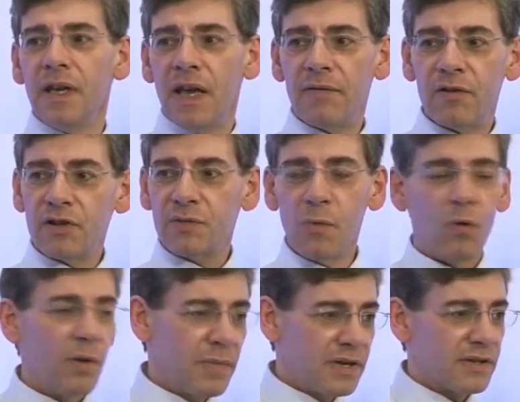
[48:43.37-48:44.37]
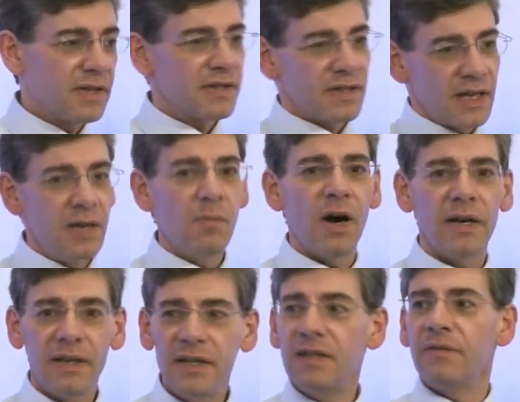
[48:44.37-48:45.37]
If you're a smaller business, then you
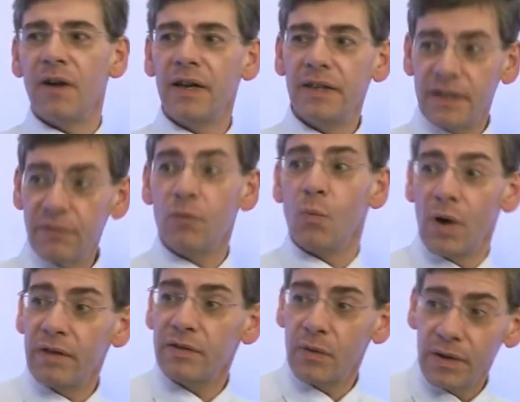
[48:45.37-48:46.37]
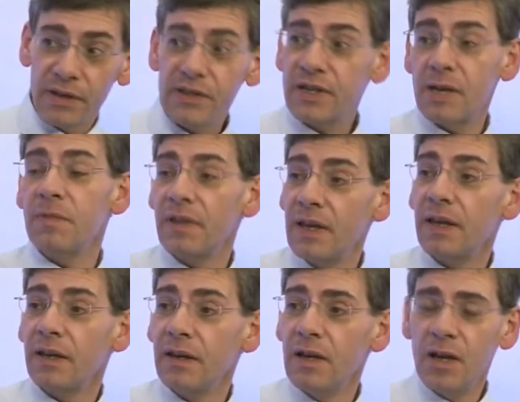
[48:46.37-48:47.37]
might need to find a different way of doing the same thing.